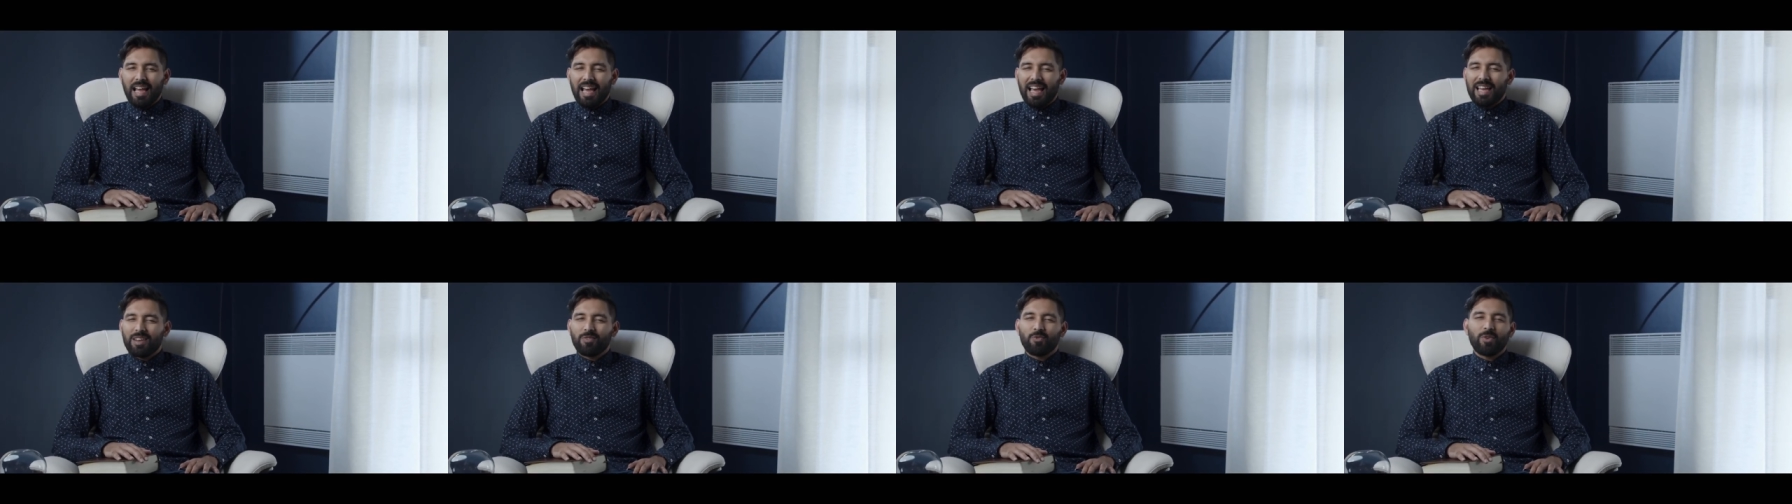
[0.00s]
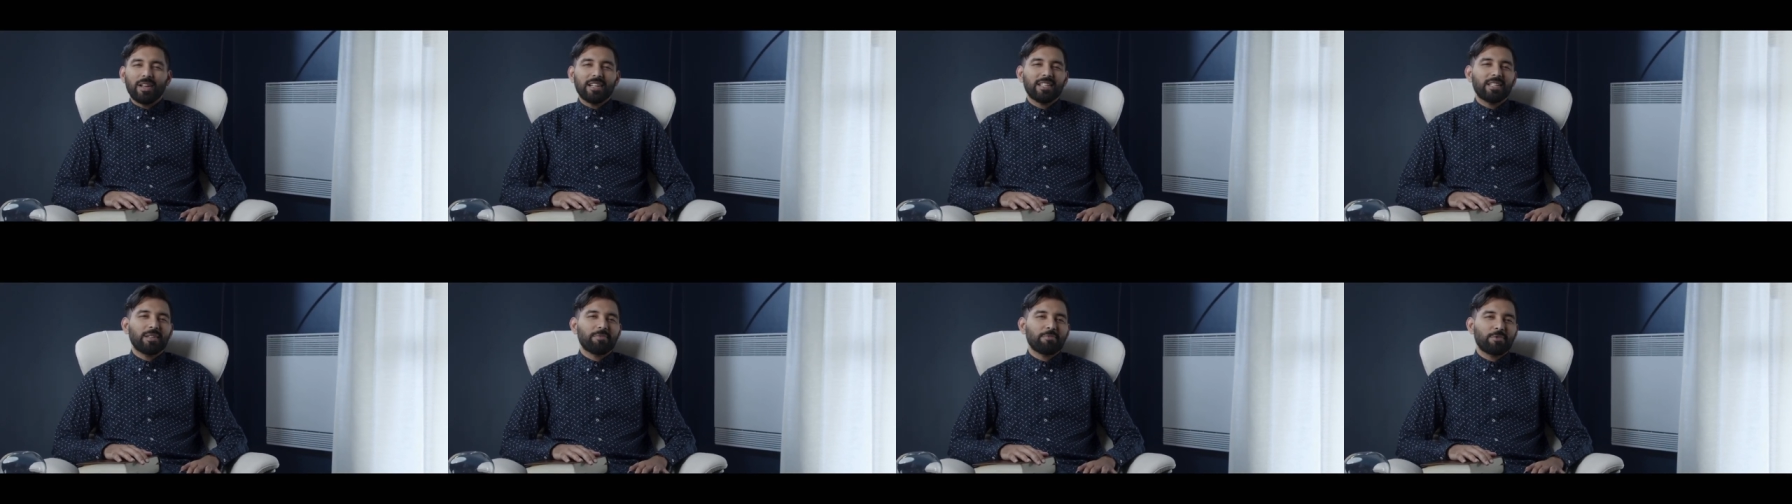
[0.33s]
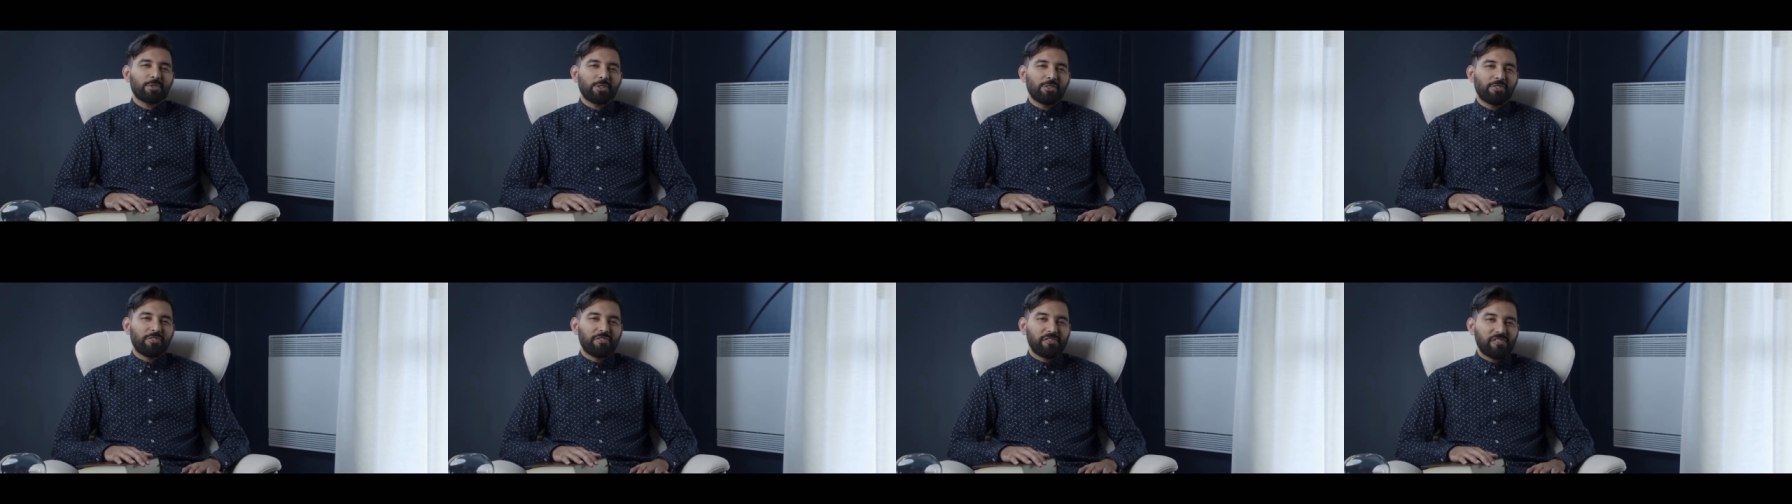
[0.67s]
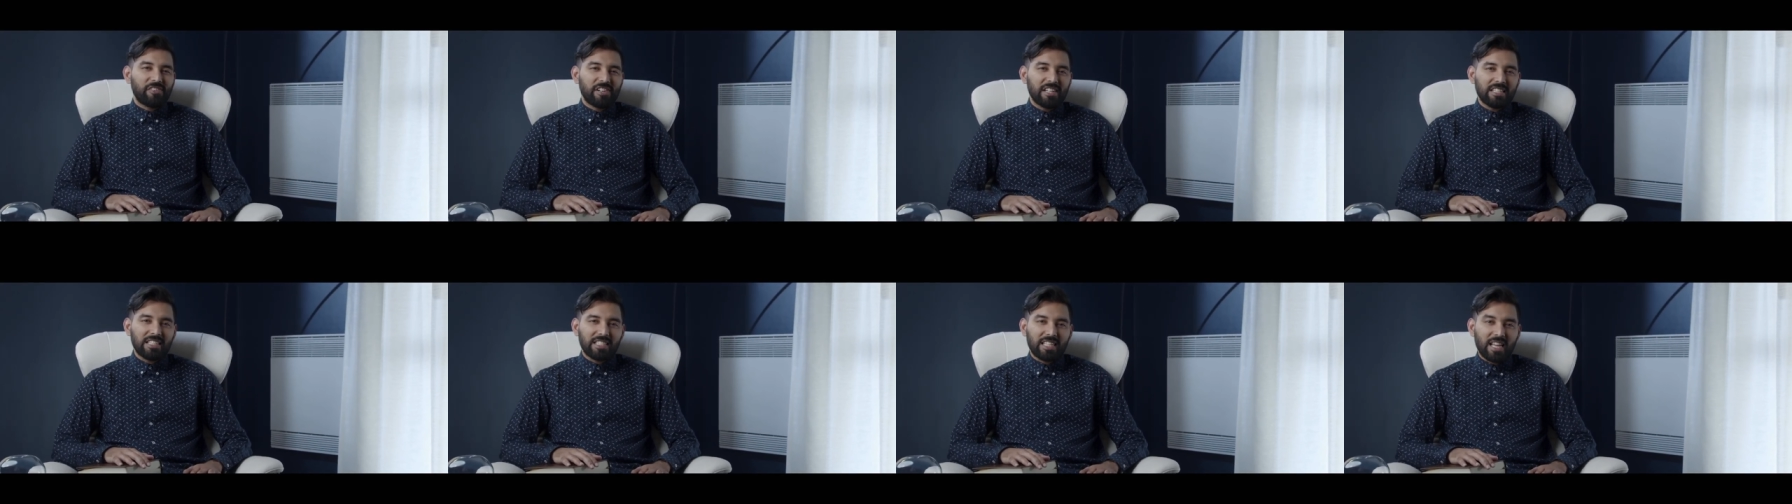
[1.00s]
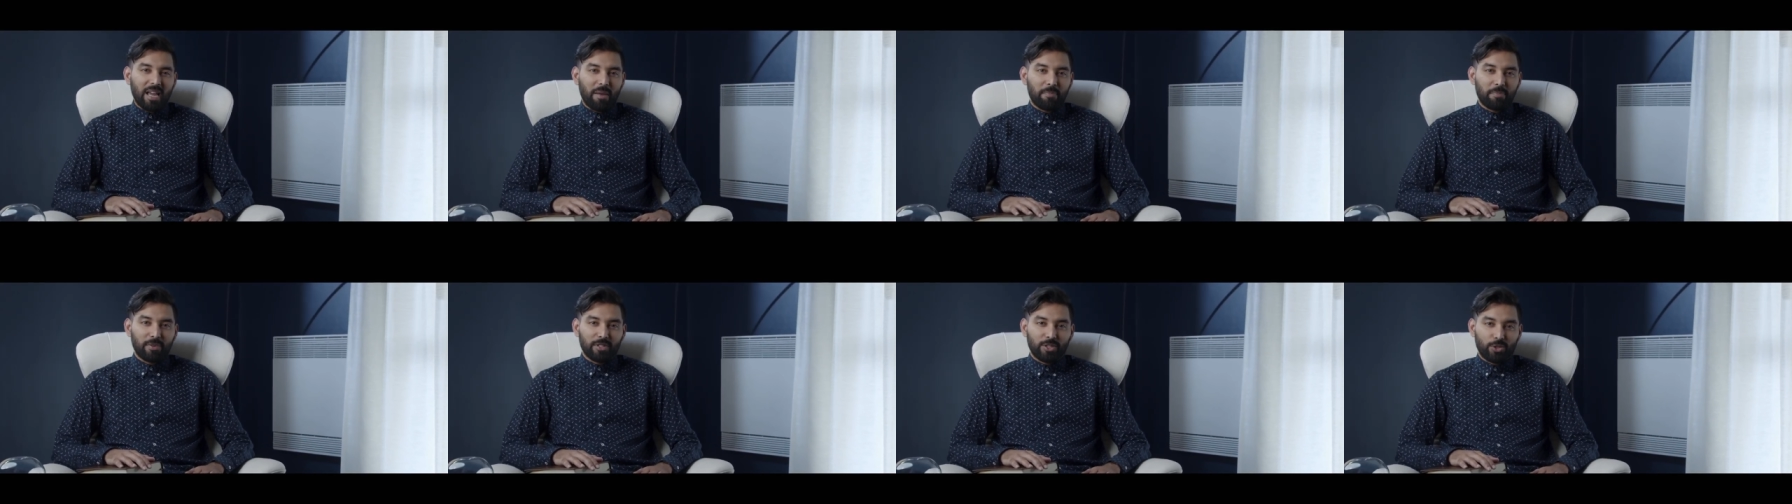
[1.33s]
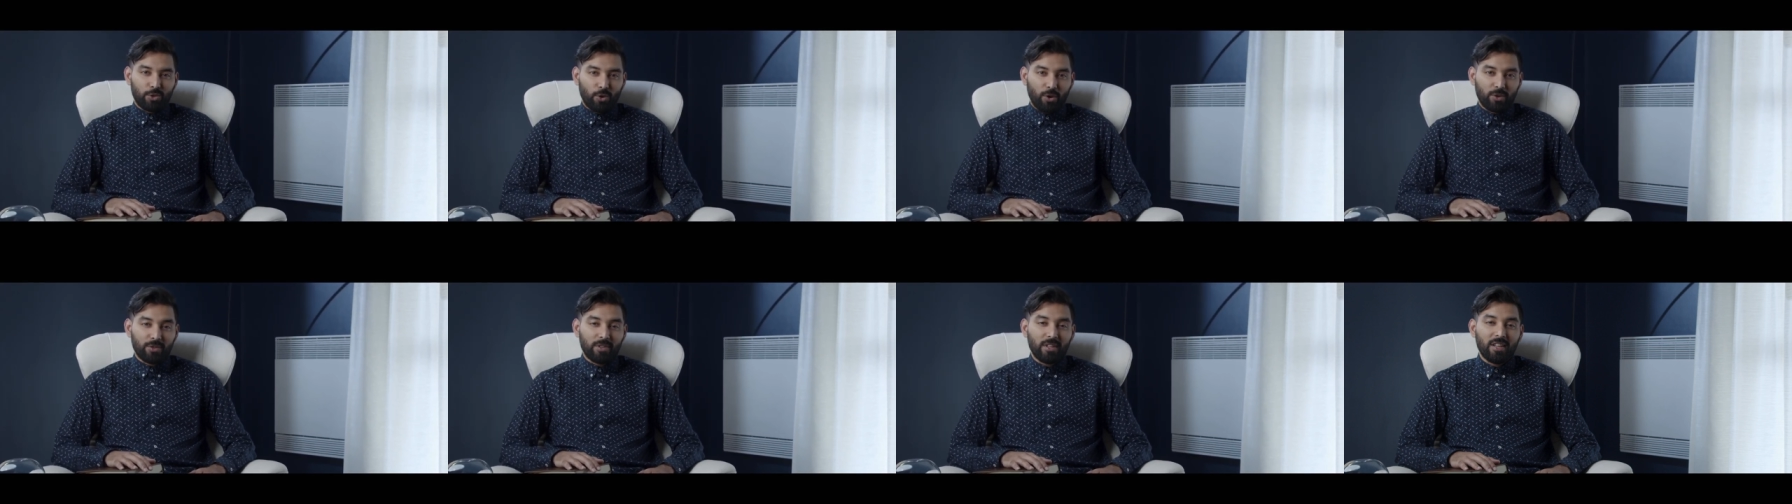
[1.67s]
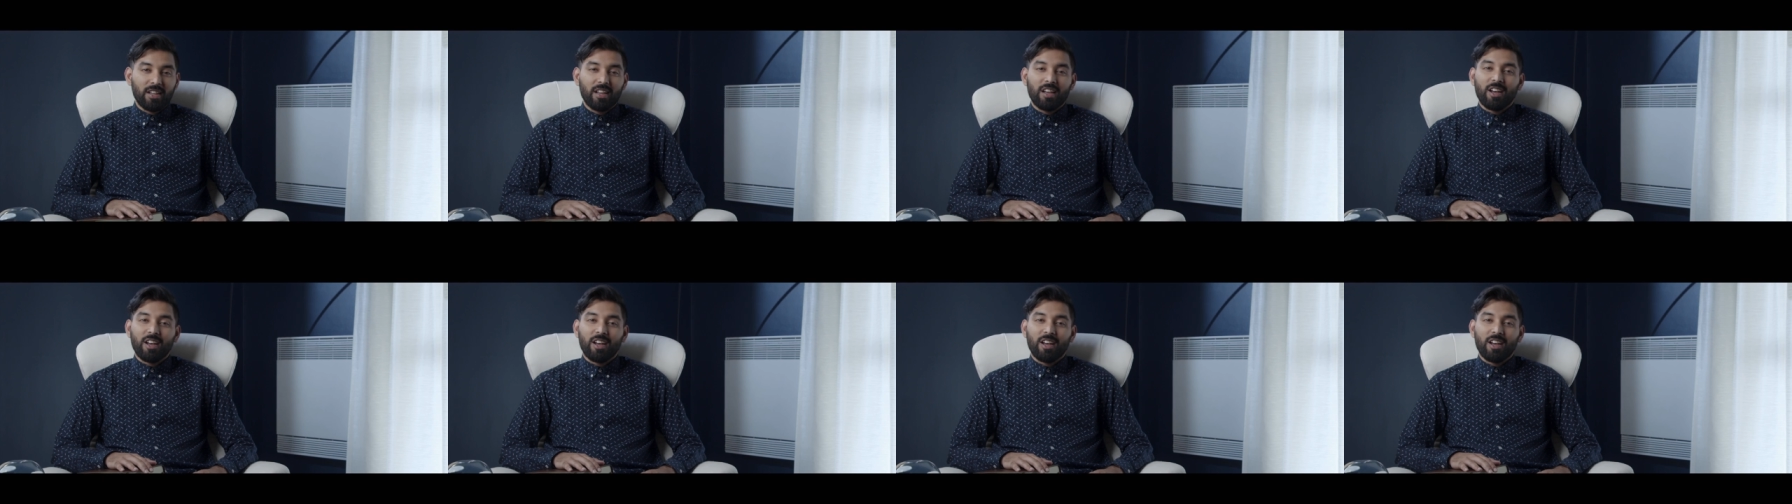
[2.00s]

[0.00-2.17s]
and welcome to the first episode